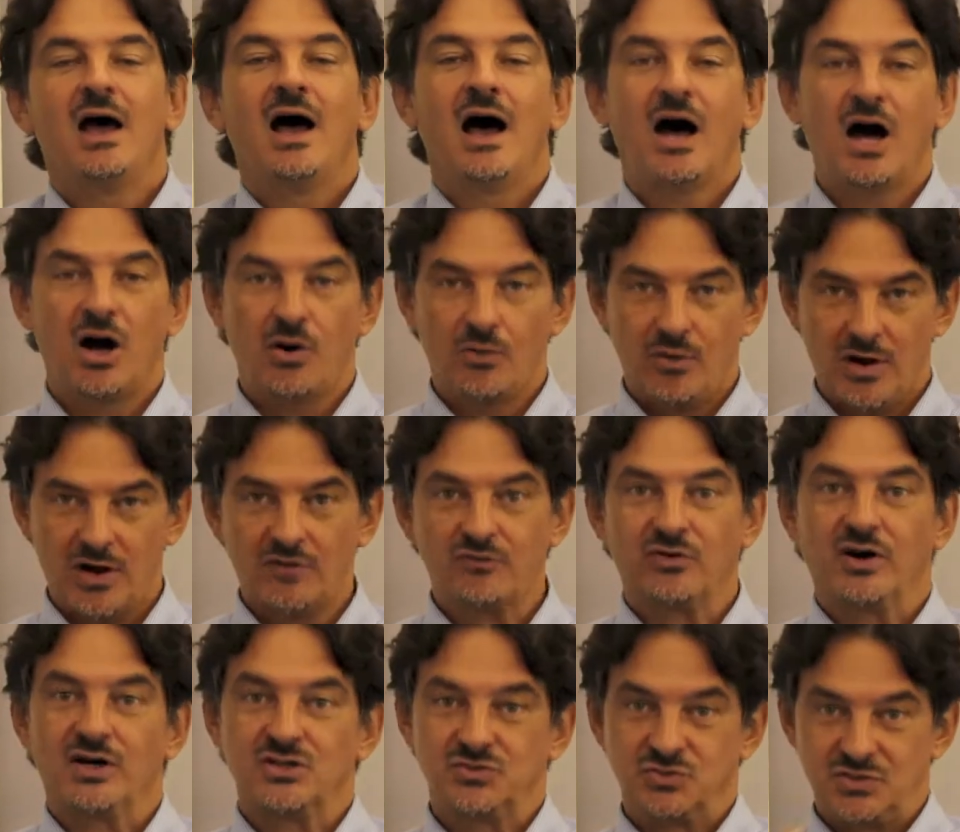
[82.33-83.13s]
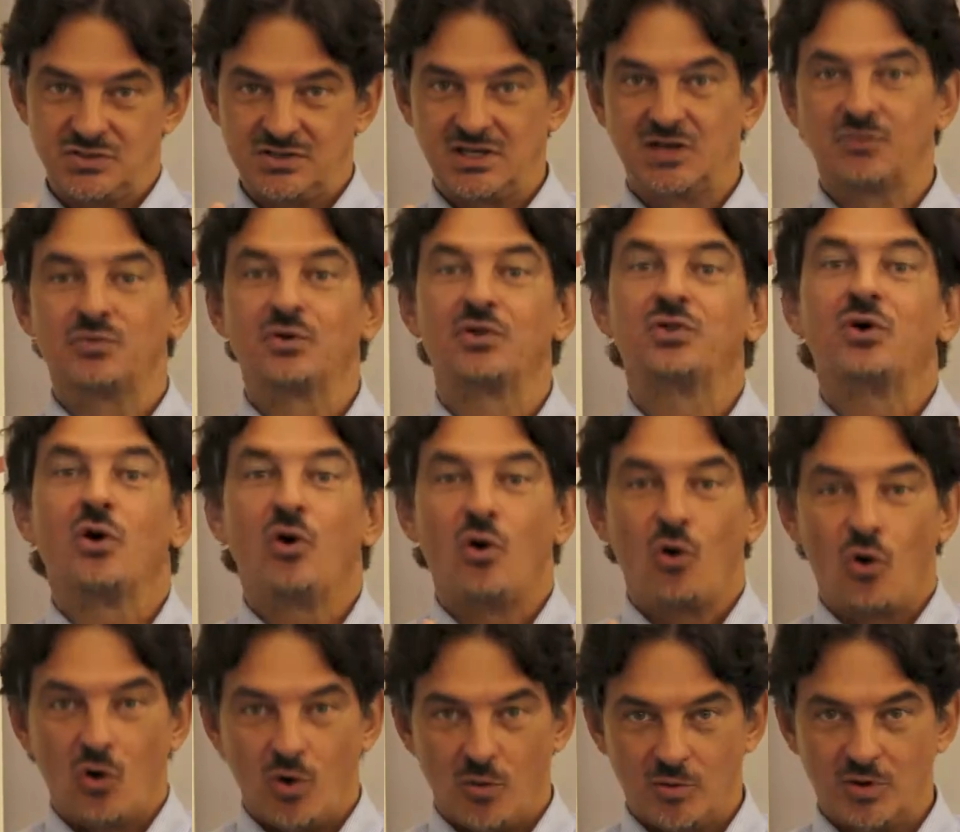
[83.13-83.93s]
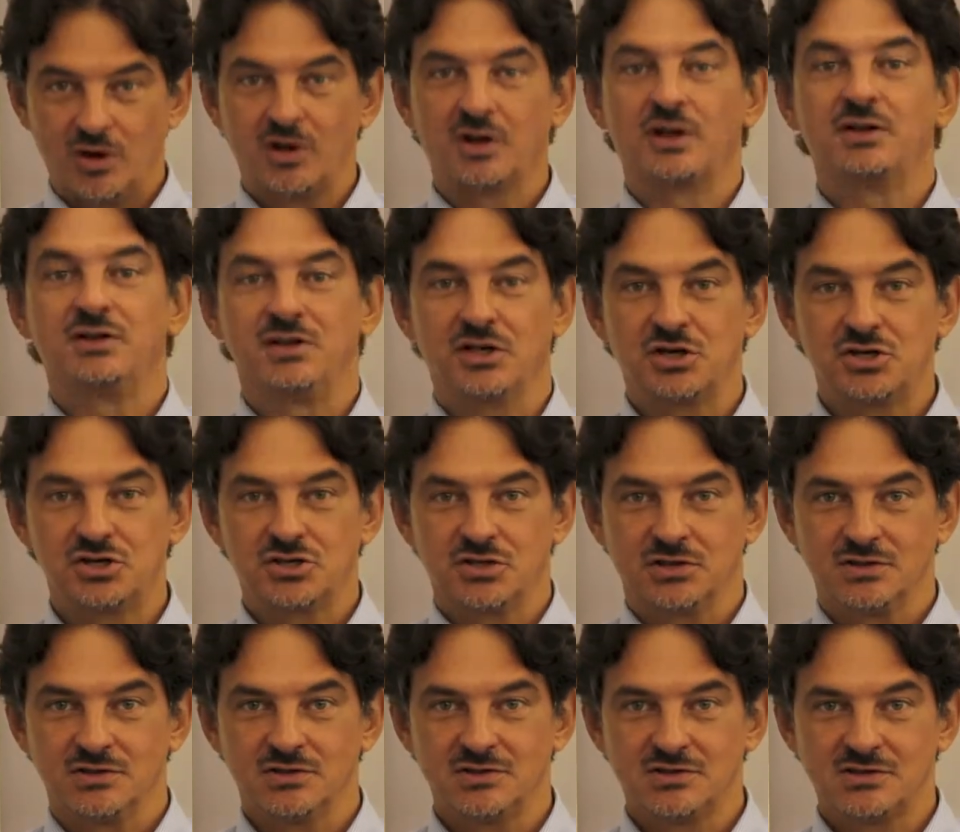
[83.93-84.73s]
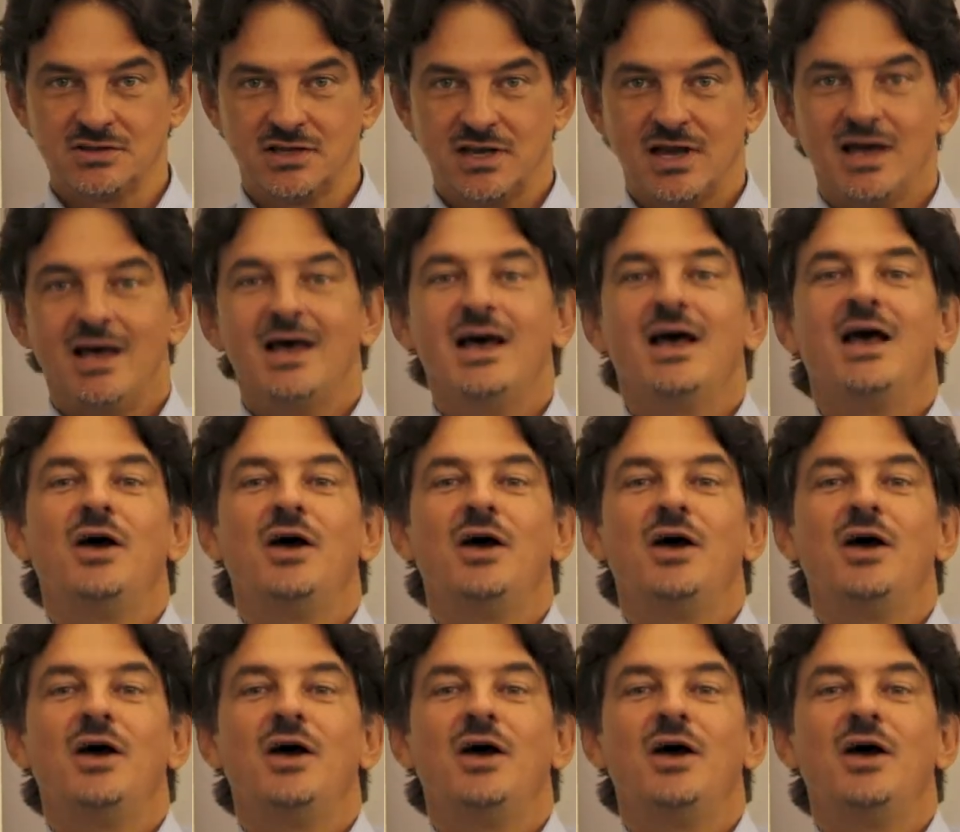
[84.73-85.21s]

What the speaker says: However, as we said with hormonal addictions,